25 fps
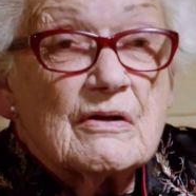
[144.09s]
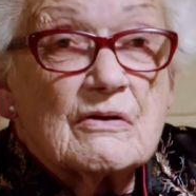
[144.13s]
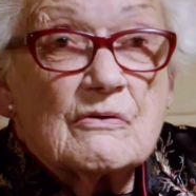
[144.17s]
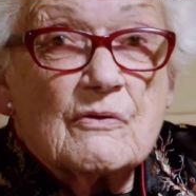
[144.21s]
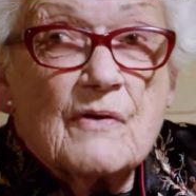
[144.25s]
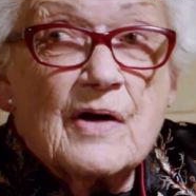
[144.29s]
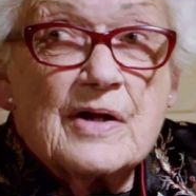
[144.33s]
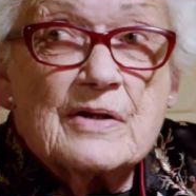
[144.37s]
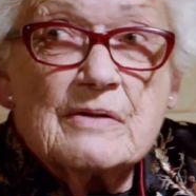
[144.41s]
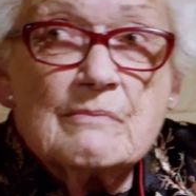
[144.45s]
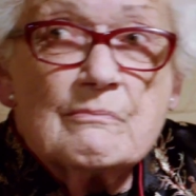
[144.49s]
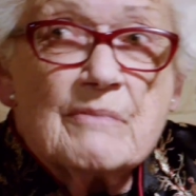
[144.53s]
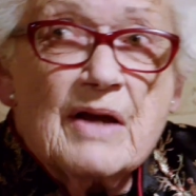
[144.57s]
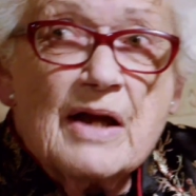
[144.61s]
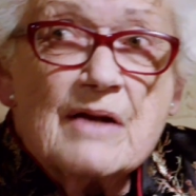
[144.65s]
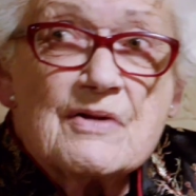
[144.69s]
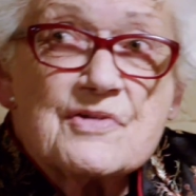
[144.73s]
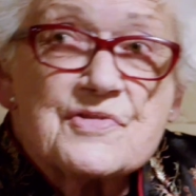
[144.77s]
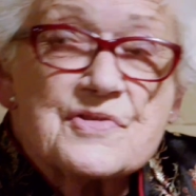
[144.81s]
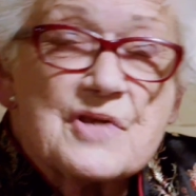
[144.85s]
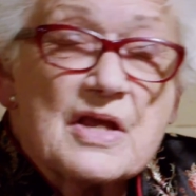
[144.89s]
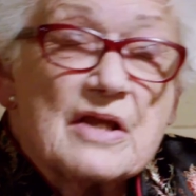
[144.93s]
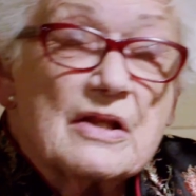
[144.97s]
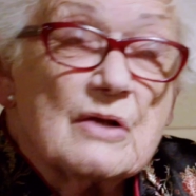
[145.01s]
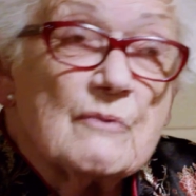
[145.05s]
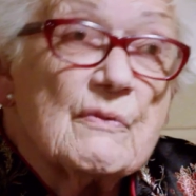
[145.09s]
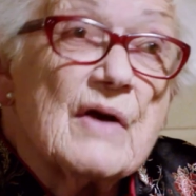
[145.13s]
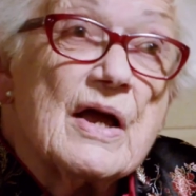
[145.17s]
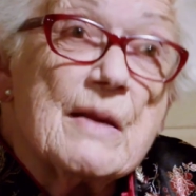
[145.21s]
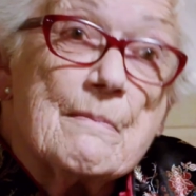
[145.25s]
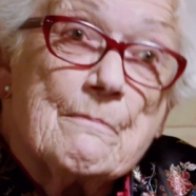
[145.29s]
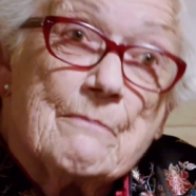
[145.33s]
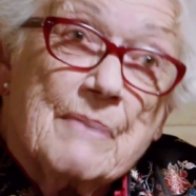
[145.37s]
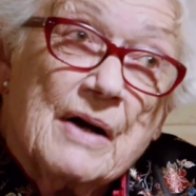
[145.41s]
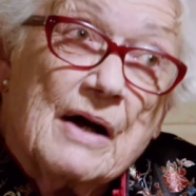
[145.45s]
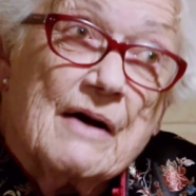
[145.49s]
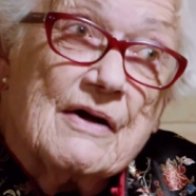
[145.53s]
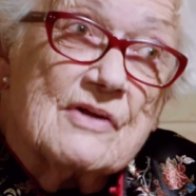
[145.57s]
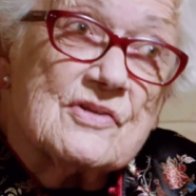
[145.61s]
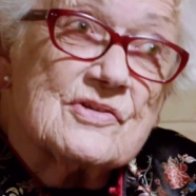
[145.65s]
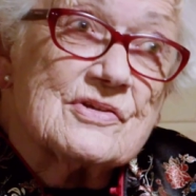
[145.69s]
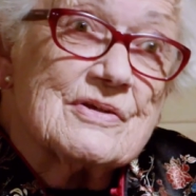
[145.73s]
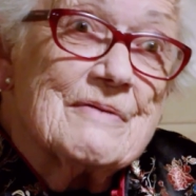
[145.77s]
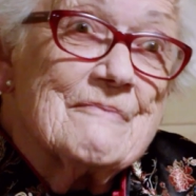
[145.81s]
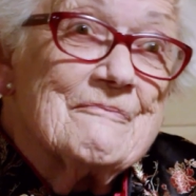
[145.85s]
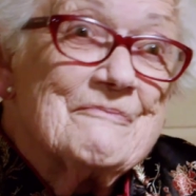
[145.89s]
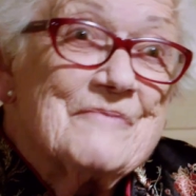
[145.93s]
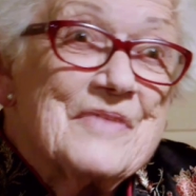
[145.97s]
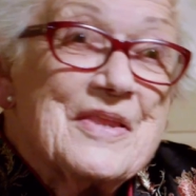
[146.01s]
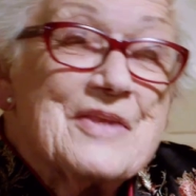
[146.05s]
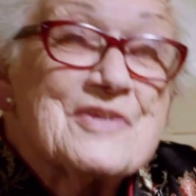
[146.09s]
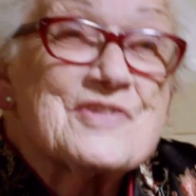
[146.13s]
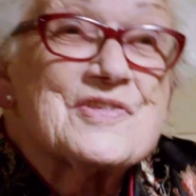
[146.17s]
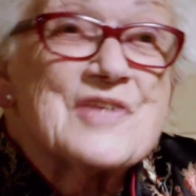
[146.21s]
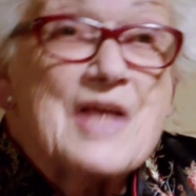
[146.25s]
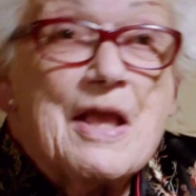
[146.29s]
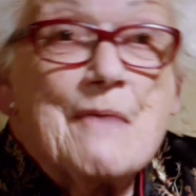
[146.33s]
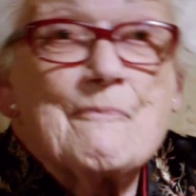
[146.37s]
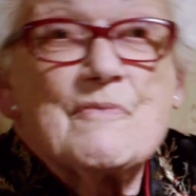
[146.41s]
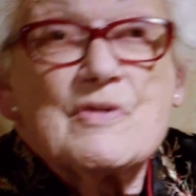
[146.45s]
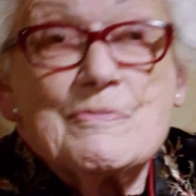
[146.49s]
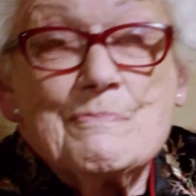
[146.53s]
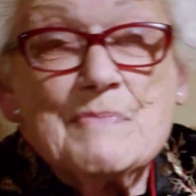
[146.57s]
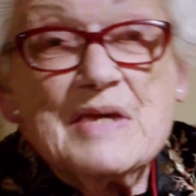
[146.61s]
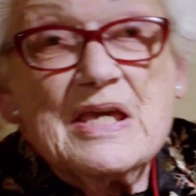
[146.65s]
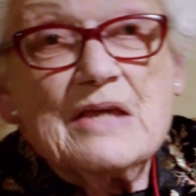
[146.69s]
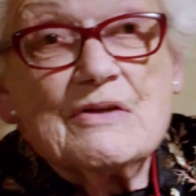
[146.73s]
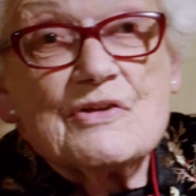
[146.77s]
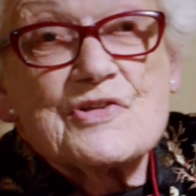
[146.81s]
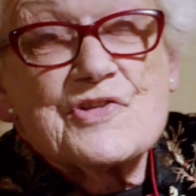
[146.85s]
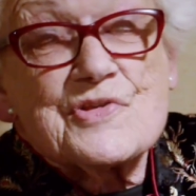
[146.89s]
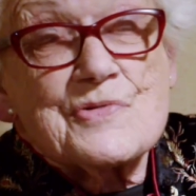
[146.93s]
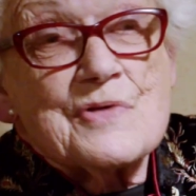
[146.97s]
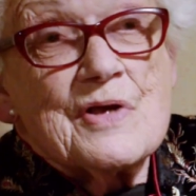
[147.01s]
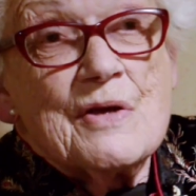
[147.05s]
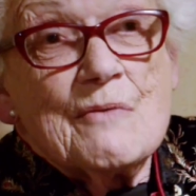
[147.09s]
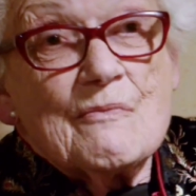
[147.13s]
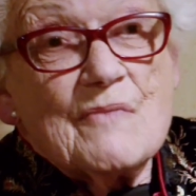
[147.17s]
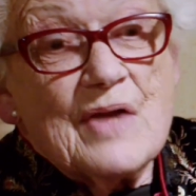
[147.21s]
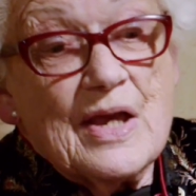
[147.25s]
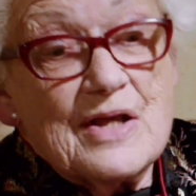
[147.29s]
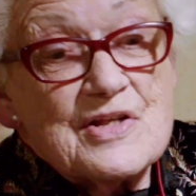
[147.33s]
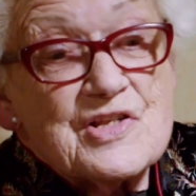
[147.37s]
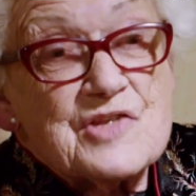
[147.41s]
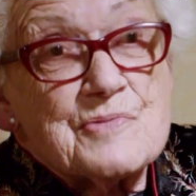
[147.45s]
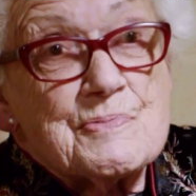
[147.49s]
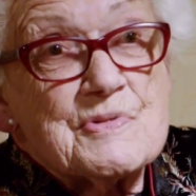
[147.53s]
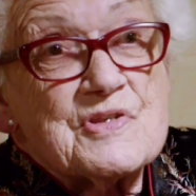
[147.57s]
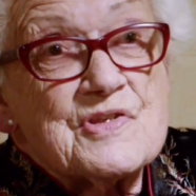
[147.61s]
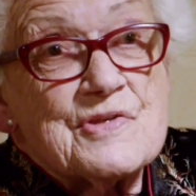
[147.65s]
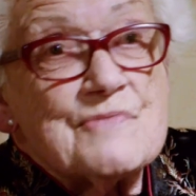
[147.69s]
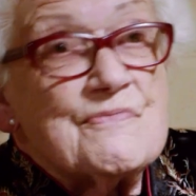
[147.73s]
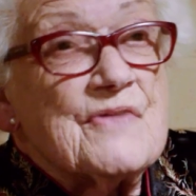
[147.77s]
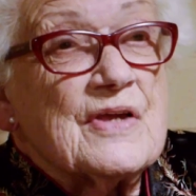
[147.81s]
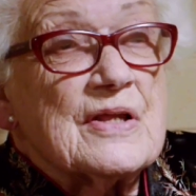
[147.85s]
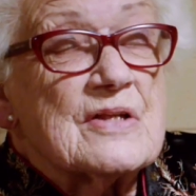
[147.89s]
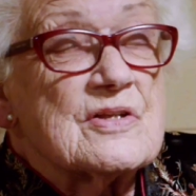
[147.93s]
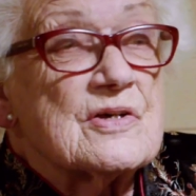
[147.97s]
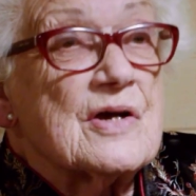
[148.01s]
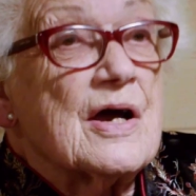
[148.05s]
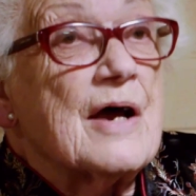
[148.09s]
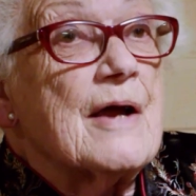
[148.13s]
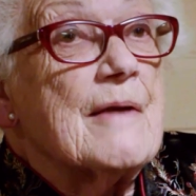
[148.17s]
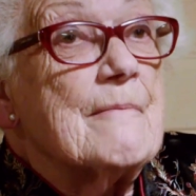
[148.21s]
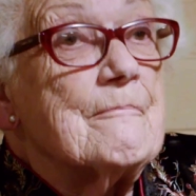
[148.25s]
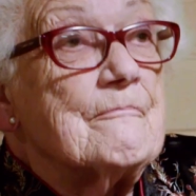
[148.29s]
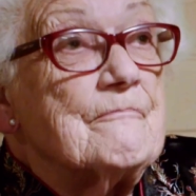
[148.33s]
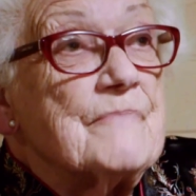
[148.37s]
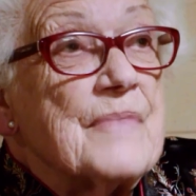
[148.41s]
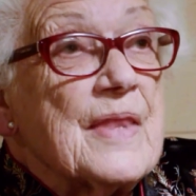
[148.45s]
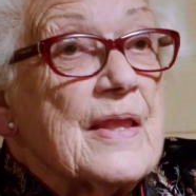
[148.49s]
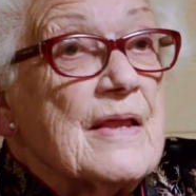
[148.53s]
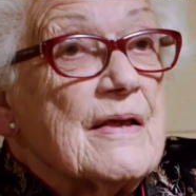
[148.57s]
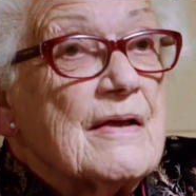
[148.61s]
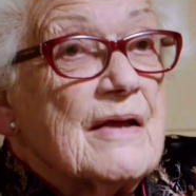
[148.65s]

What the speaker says: Quite embarrassing in a way, but the same with meals. We had specific time.